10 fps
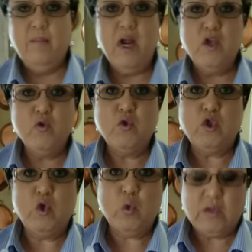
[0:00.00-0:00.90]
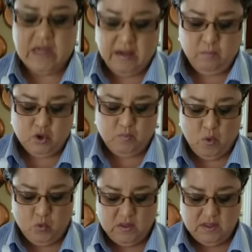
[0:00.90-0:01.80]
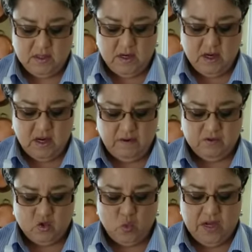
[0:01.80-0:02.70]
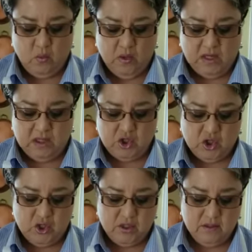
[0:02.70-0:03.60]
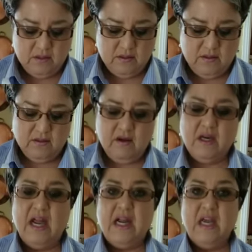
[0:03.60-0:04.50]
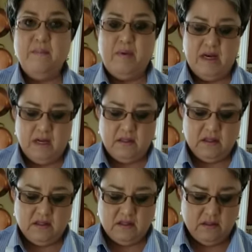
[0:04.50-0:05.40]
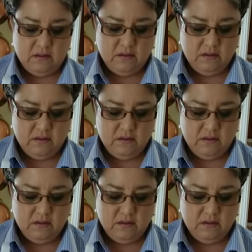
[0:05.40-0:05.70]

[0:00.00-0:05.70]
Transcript: I'm going to use two tablespoons of sweet relish. They're kind of heaping like this.